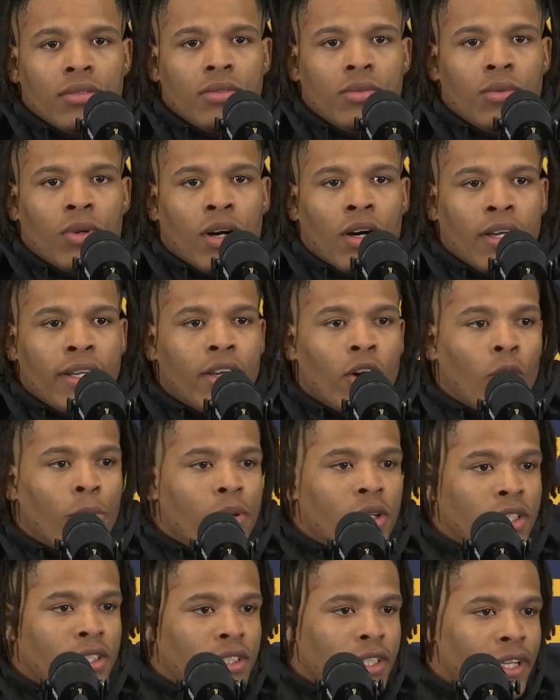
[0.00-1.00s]
Well, it
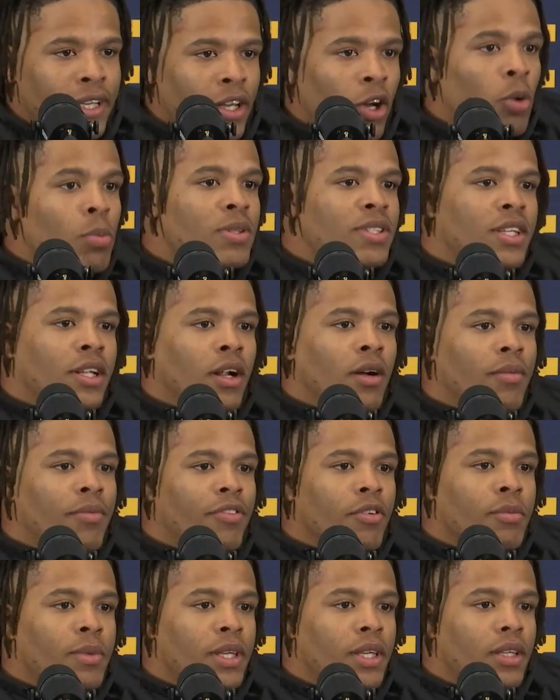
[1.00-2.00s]
opens it up
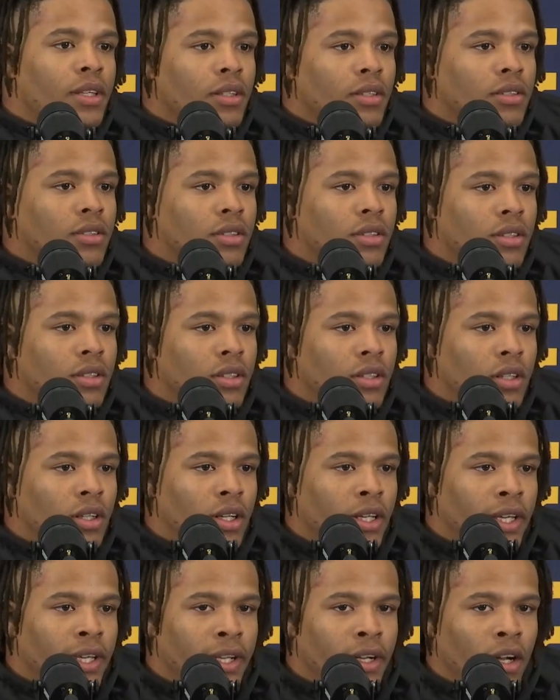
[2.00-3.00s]
for me.
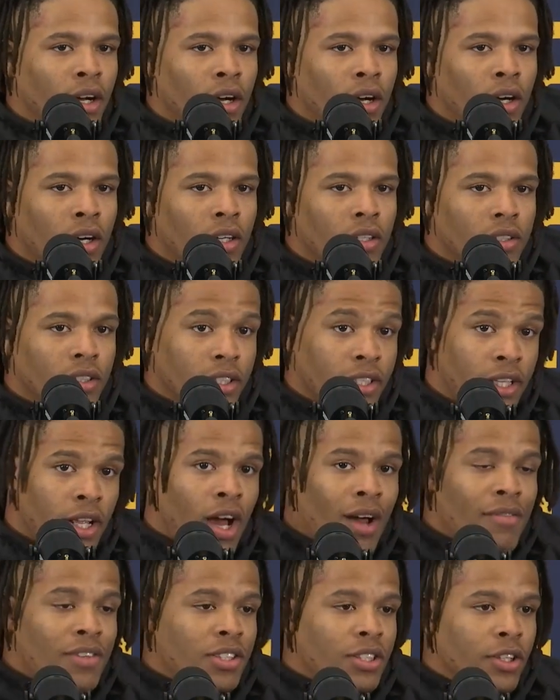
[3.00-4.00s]
And it
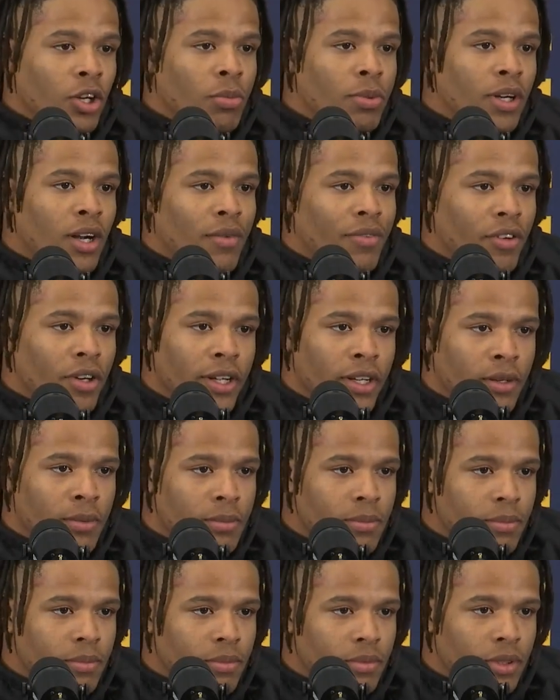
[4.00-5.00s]
obviously opened it up for
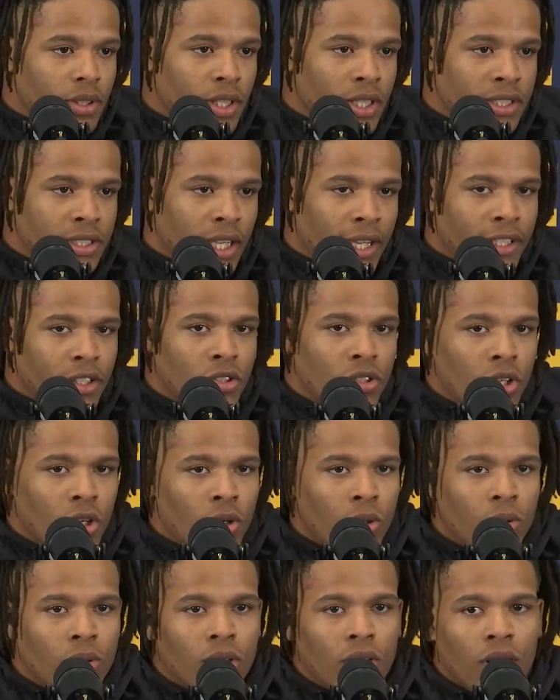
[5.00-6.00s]
him because, like, you
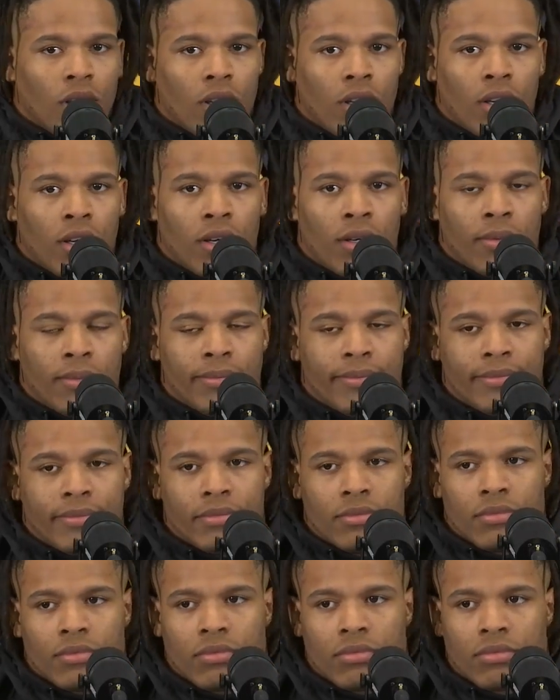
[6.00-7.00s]
know,
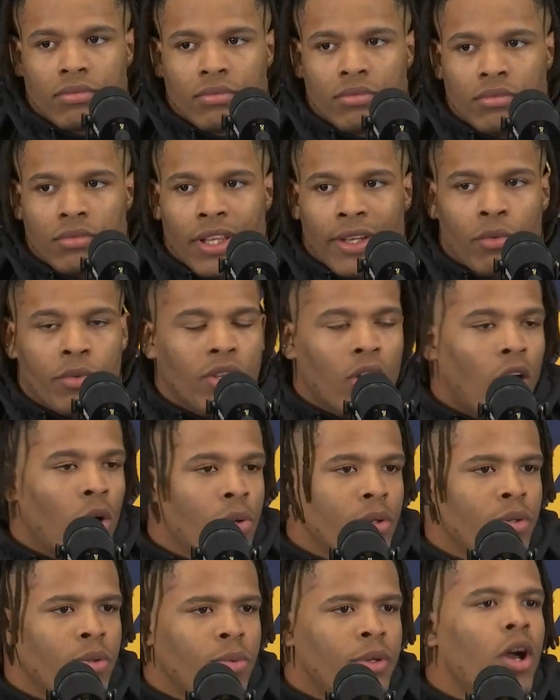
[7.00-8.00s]

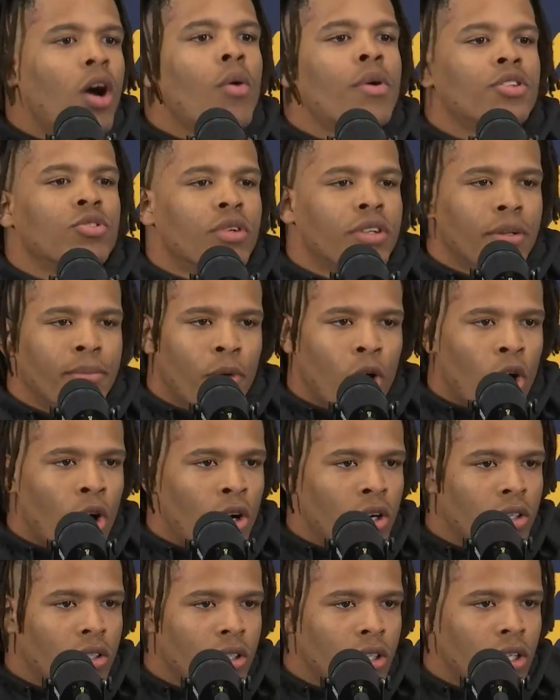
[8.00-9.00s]
we always run the
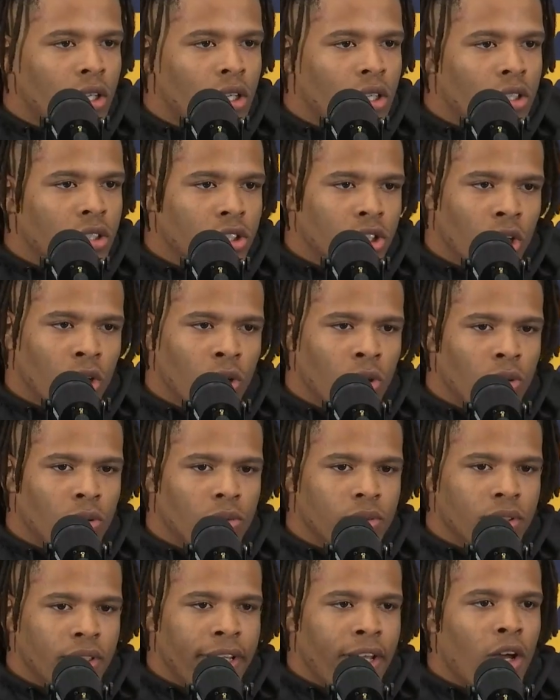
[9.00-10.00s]
ball.
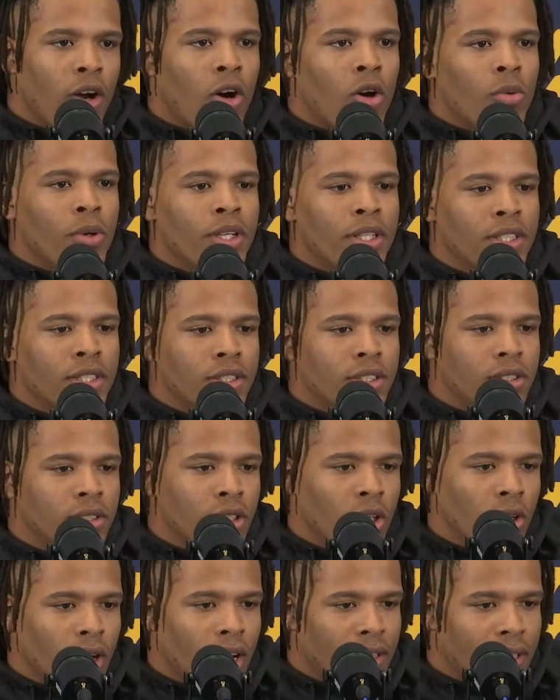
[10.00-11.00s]
So they always,
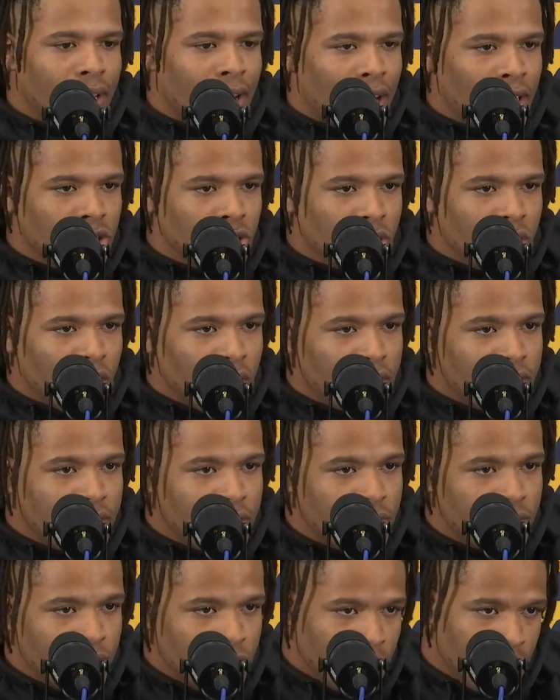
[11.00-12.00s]
you know, got their eyes on
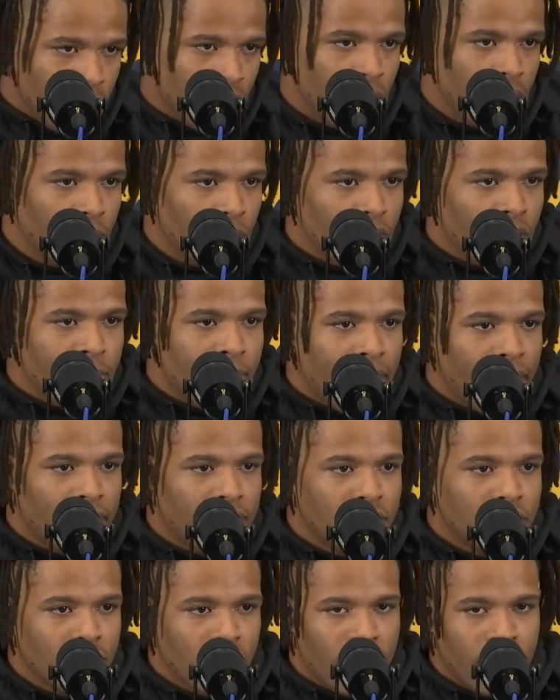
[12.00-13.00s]
us, the running
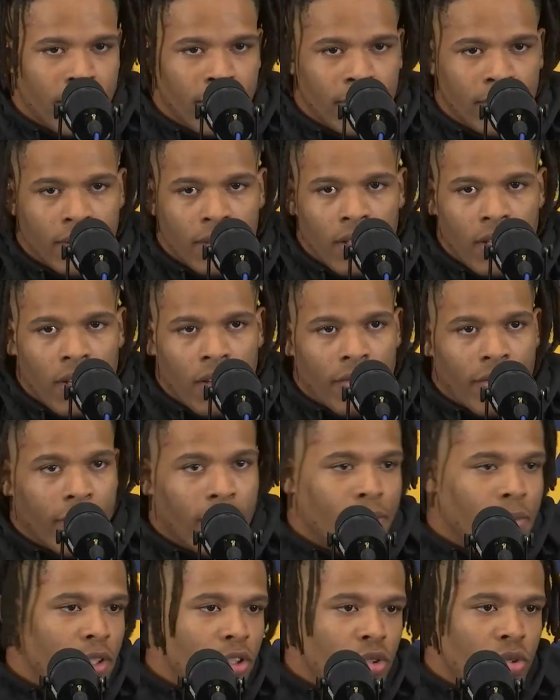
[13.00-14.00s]
backs. And for
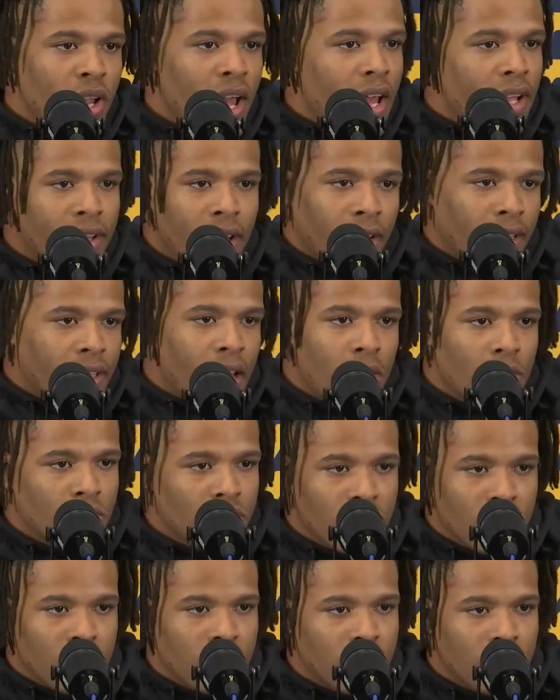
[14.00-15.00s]
him to do that, like, that
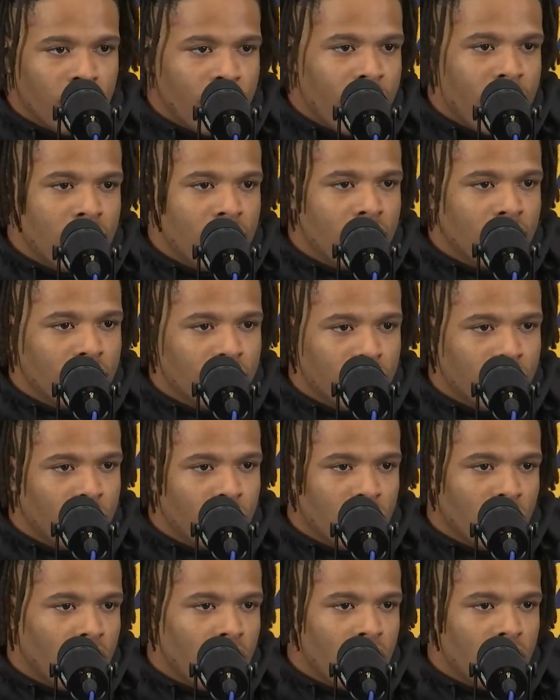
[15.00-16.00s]
was just amazing. It
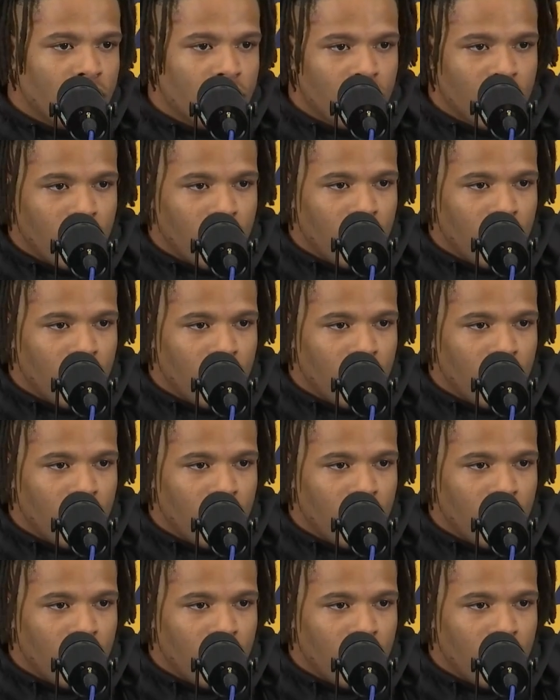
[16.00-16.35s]
was good.